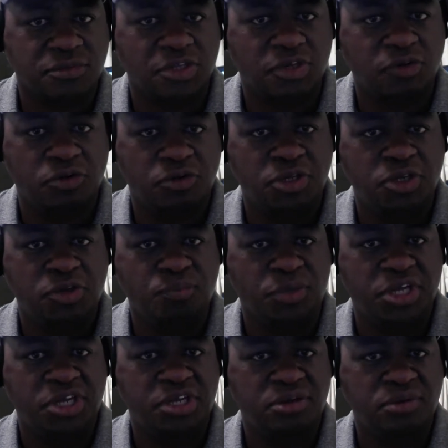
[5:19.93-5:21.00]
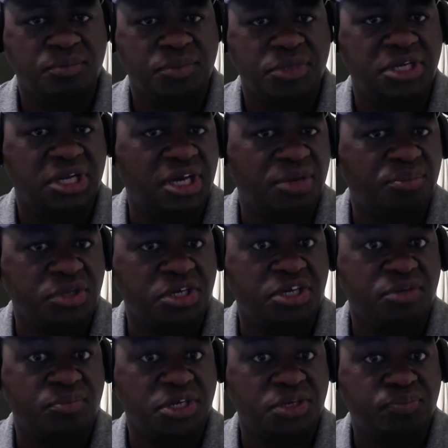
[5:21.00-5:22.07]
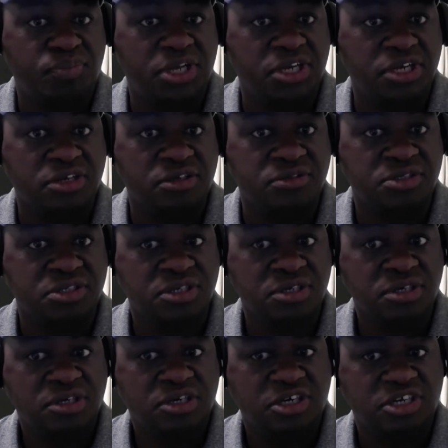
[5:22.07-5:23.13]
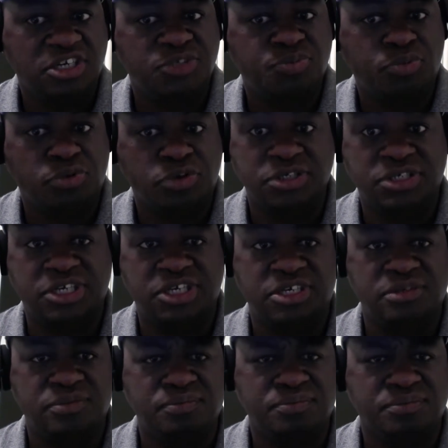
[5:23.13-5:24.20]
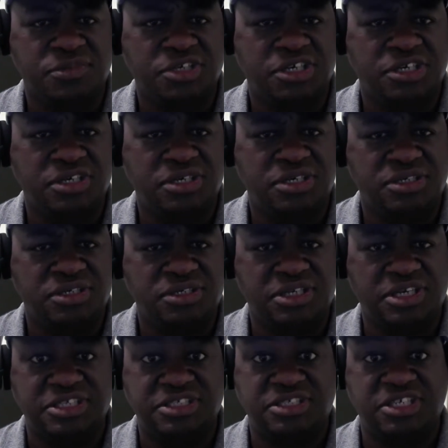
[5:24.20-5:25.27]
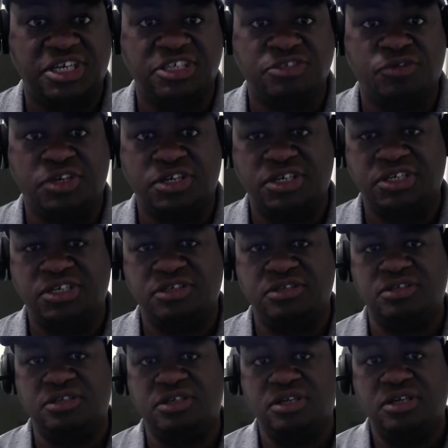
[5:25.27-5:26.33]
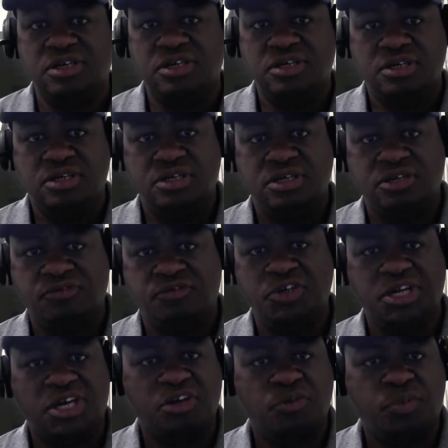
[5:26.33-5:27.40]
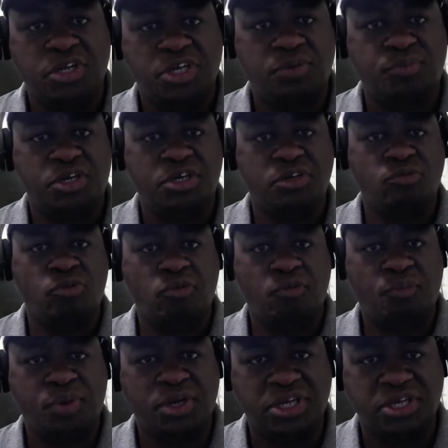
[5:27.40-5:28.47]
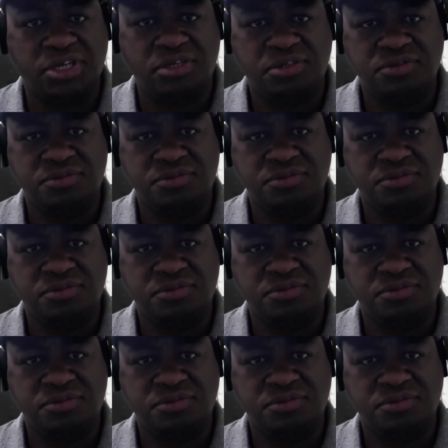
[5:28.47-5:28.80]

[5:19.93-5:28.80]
We may or may not be able to make playoffs at this point in time. And as it stands right now, if we're not gonna play better than what we're playing,